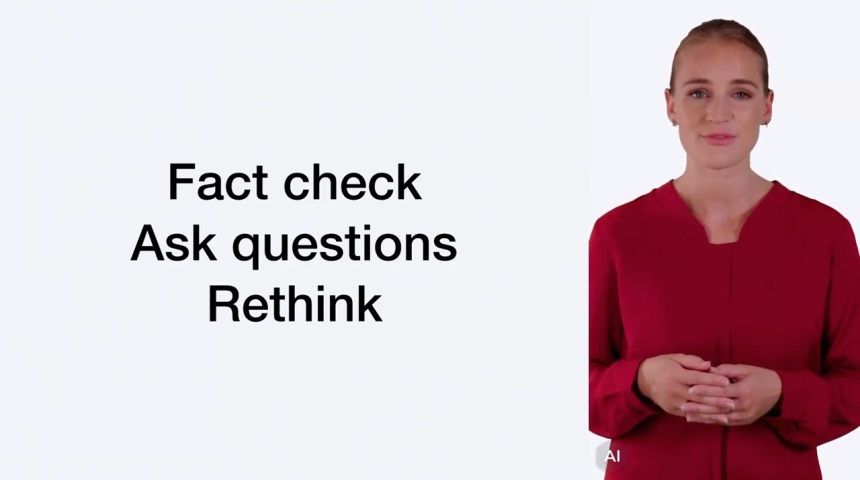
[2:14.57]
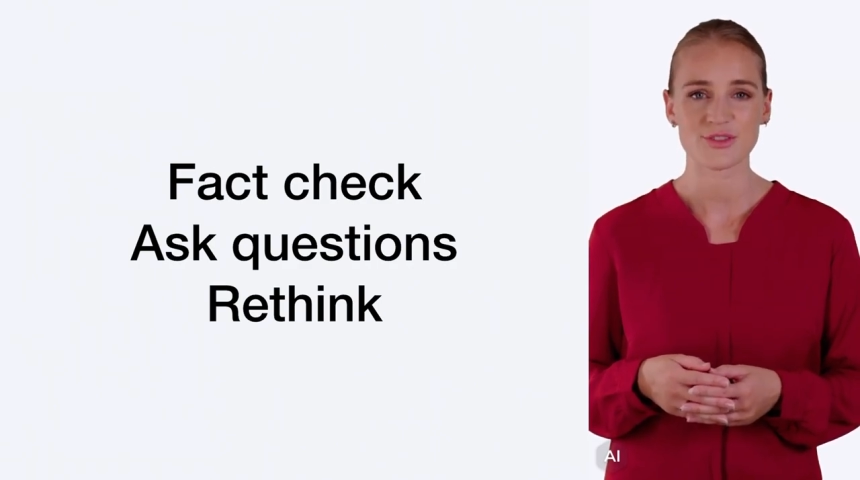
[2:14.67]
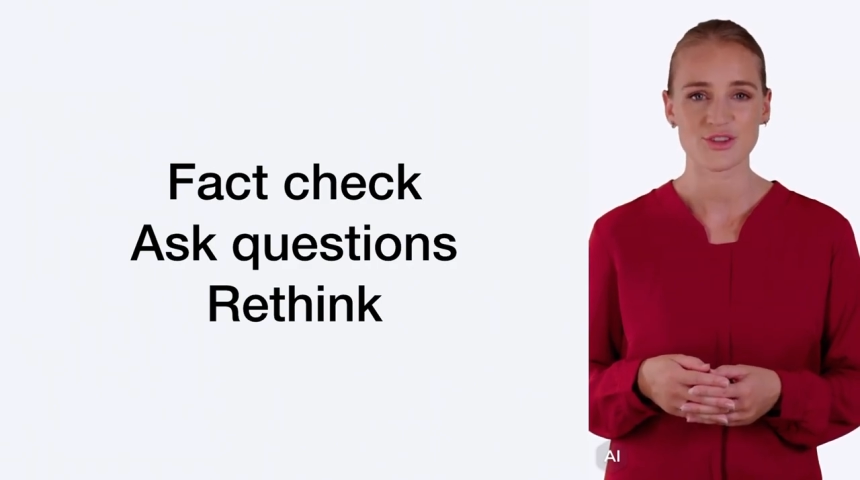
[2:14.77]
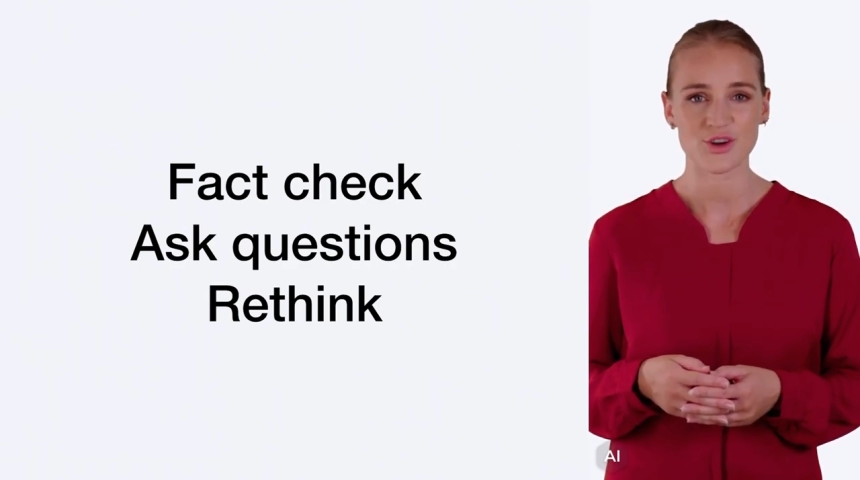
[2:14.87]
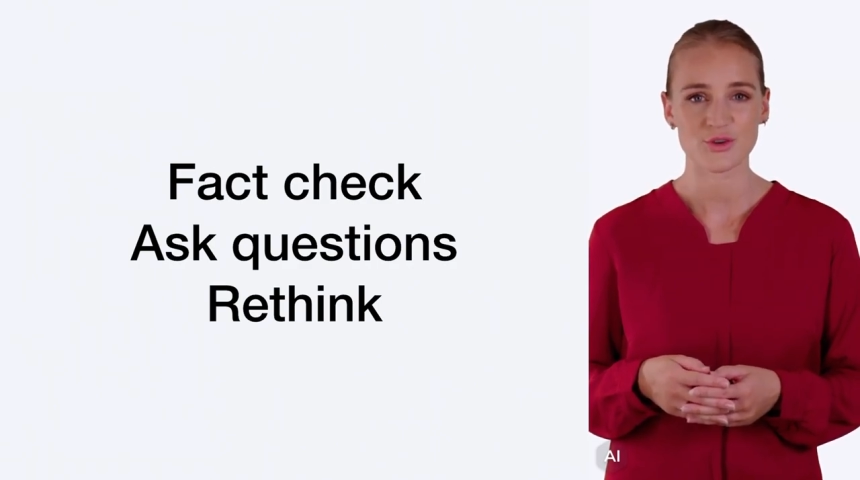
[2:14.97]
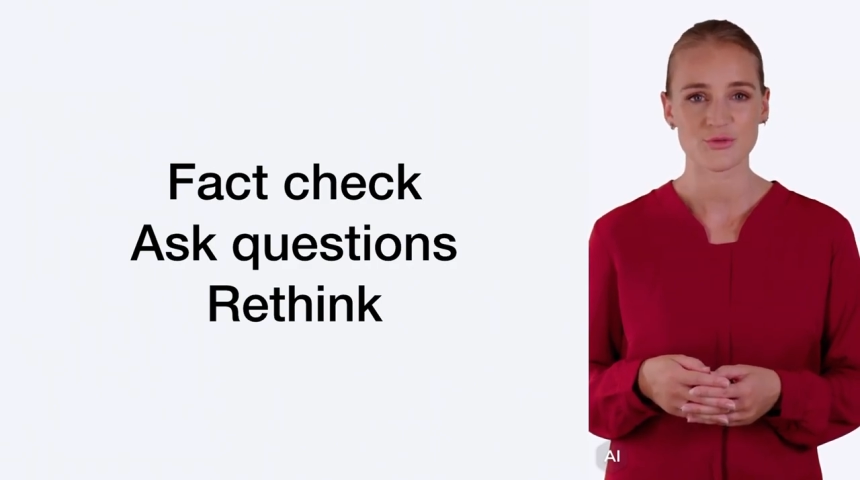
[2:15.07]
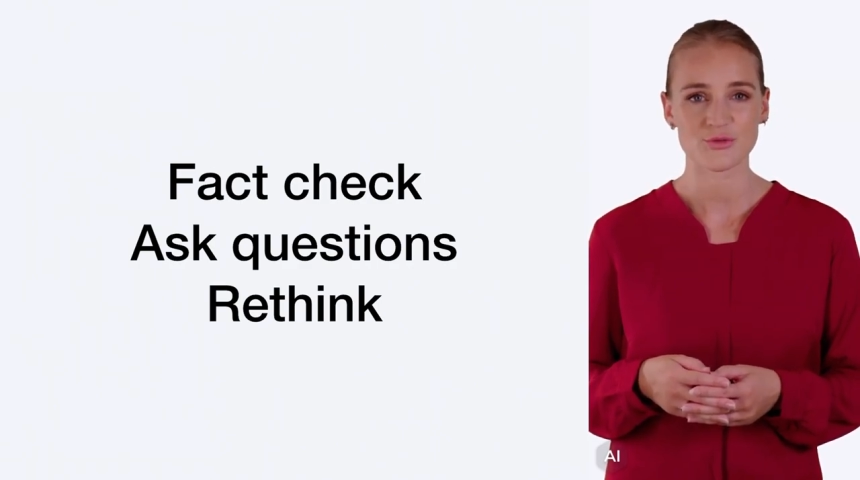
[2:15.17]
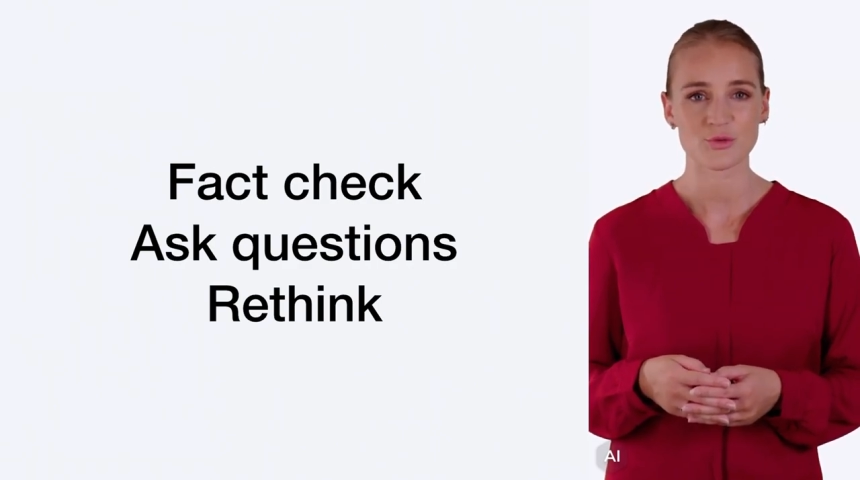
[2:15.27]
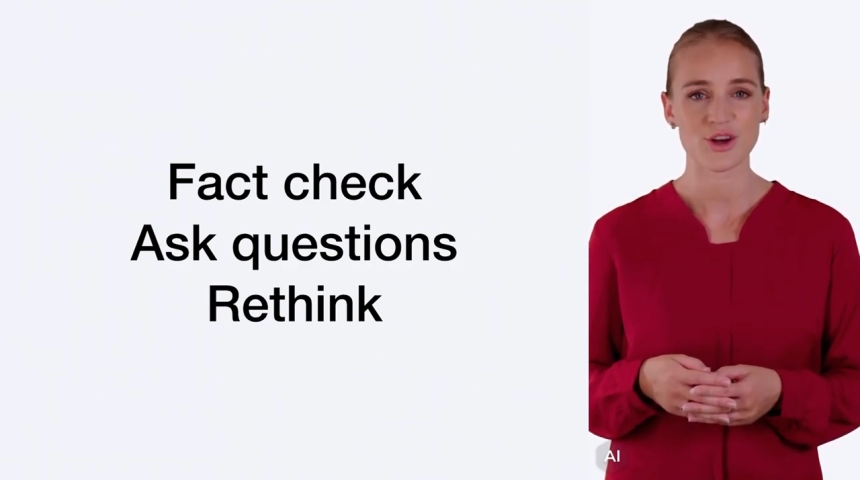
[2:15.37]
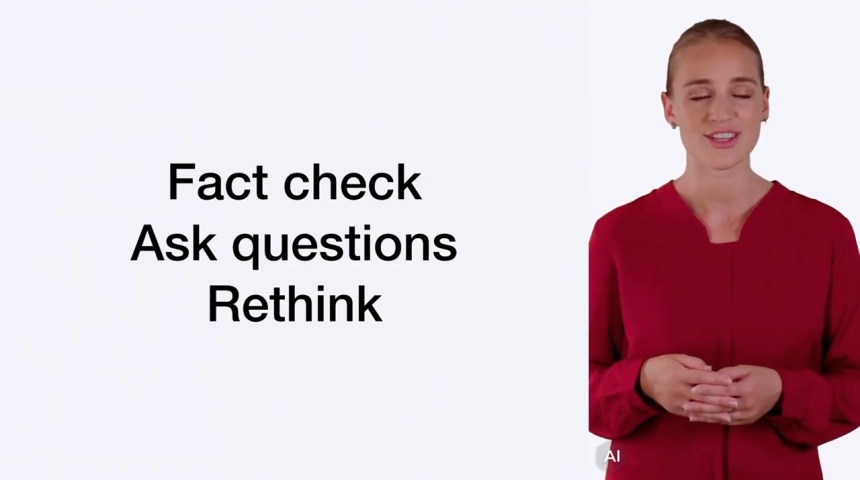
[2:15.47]
So,
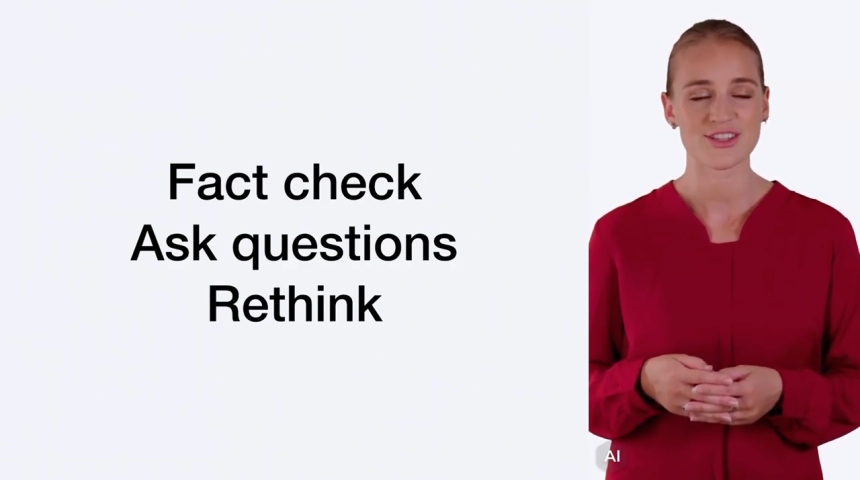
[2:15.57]
while